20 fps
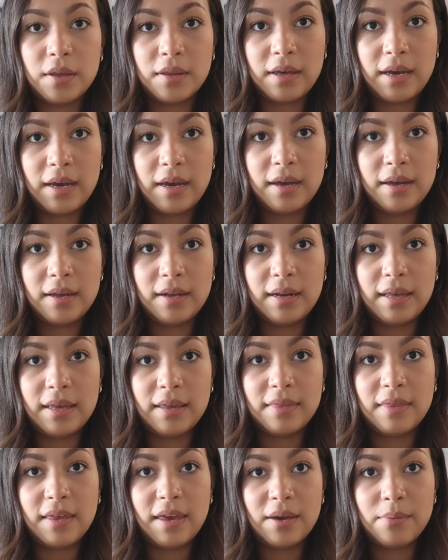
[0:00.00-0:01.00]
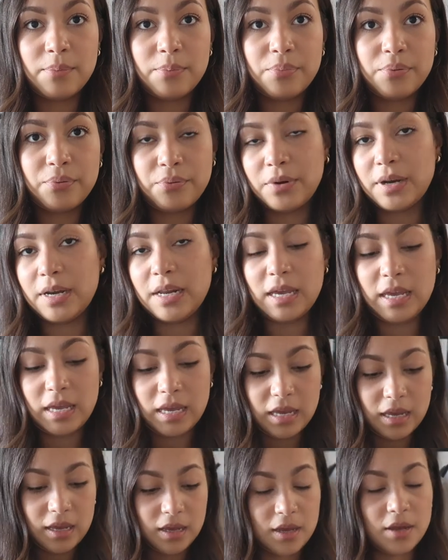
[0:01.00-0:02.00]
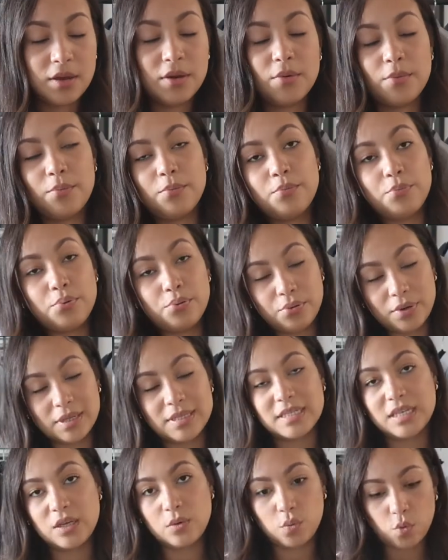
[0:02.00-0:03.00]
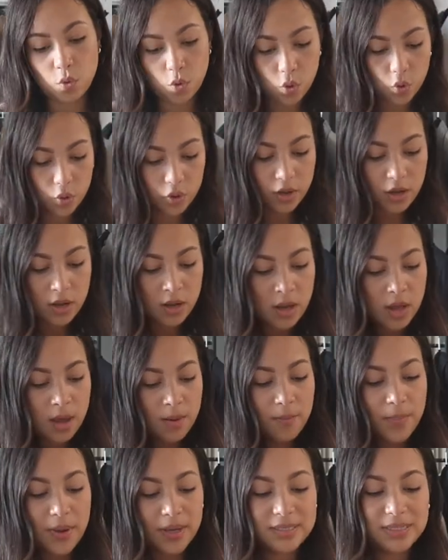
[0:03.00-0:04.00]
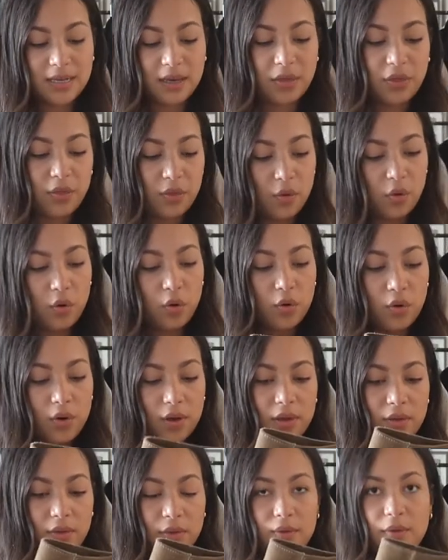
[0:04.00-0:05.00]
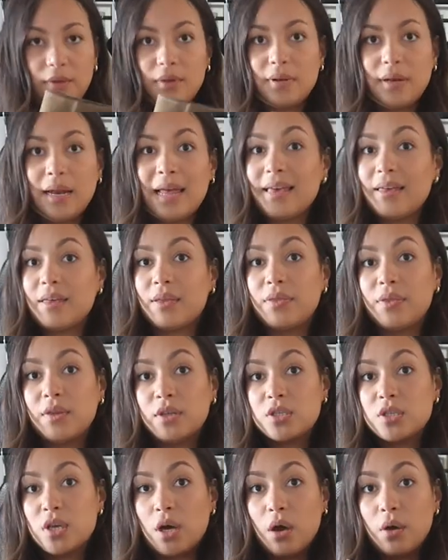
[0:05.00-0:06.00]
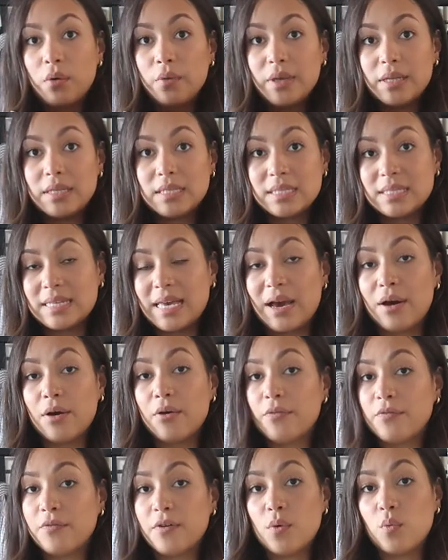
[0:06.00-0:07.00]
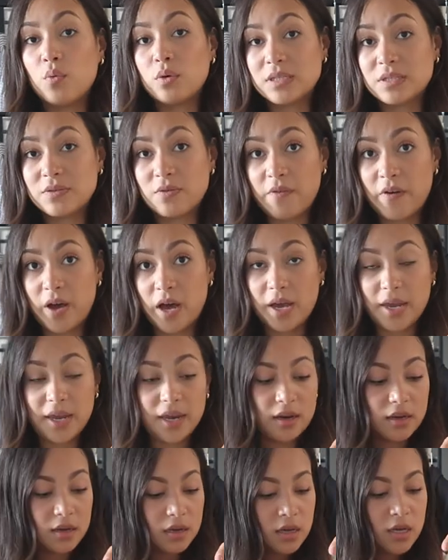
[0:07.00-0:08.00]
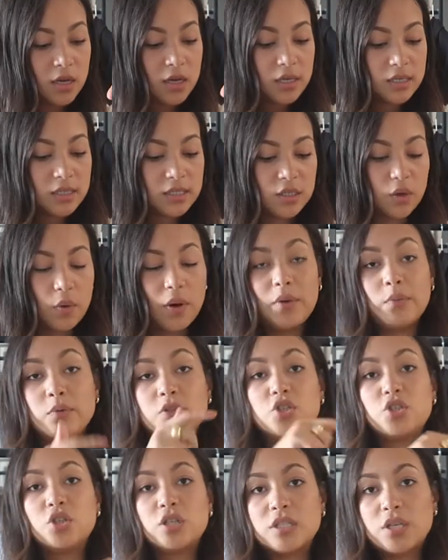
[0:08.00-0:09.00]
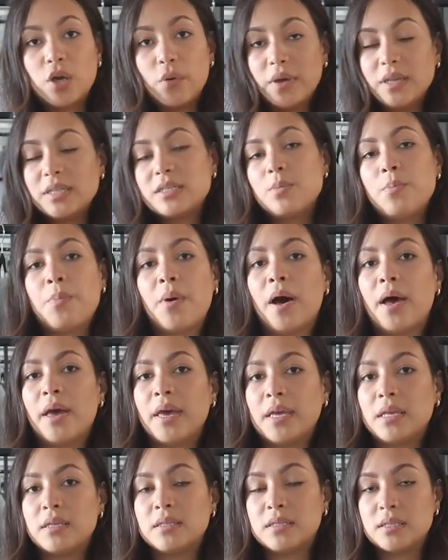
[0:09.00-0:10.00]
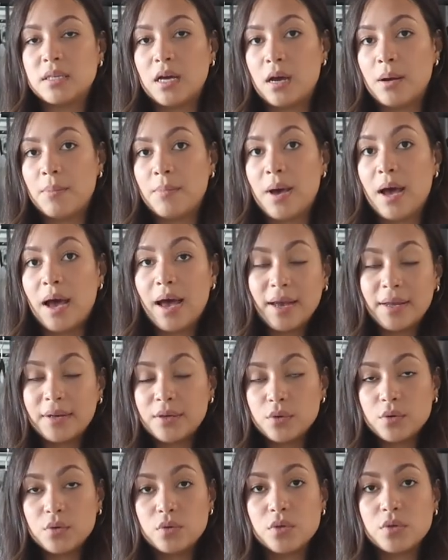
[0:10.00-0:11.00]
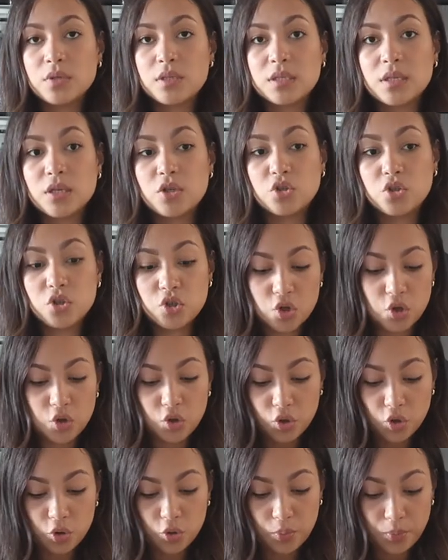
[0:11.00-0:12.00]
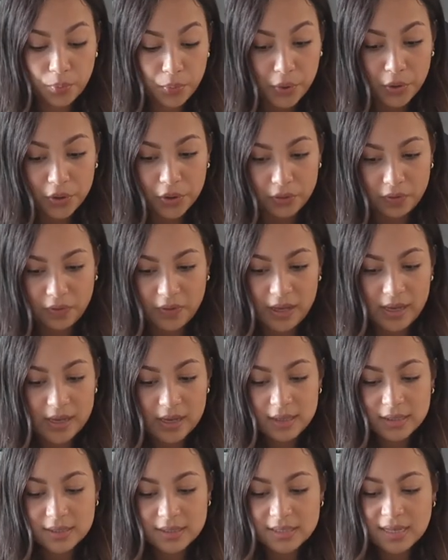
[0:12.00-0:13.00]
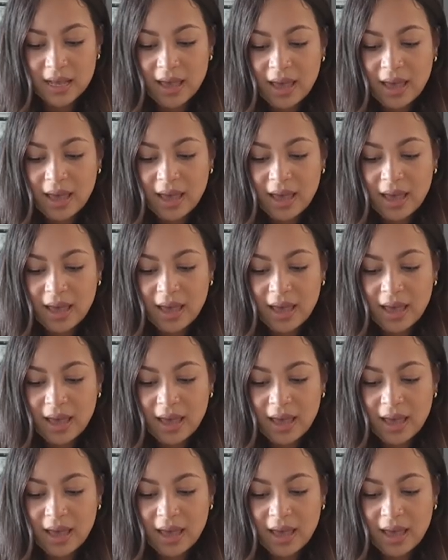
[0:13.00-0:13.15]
at that, like they are pretty worn, but I thought like the toe itself was fine, so I was just going to buy some handles to put on this.